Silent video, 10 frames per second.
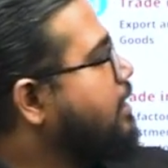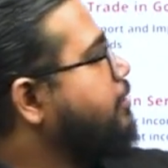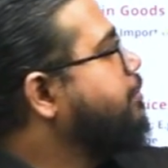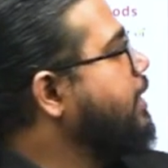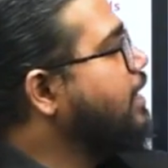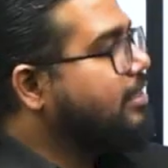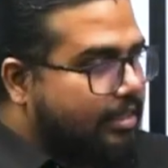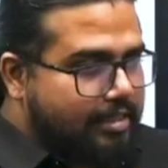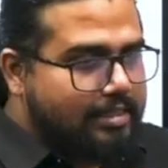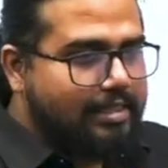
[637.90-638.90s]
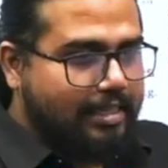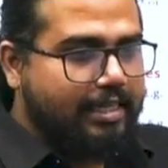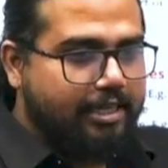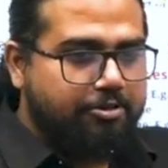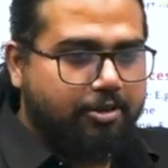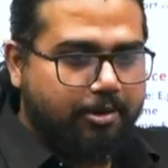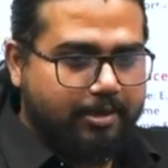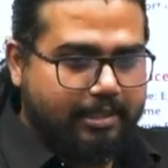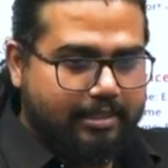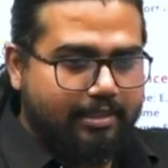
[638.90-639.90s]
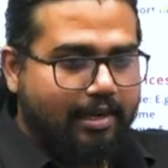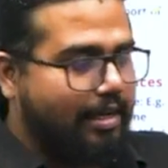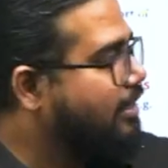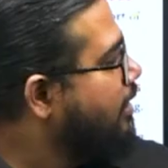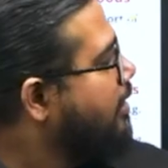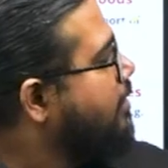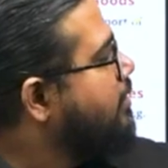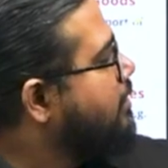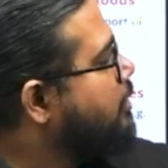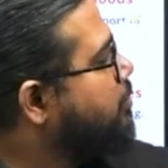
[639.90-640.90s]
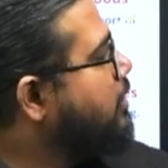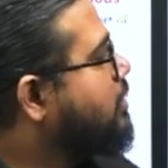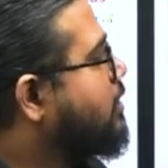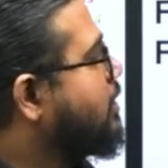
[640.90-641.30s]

FPI, there is negative connotation, like this much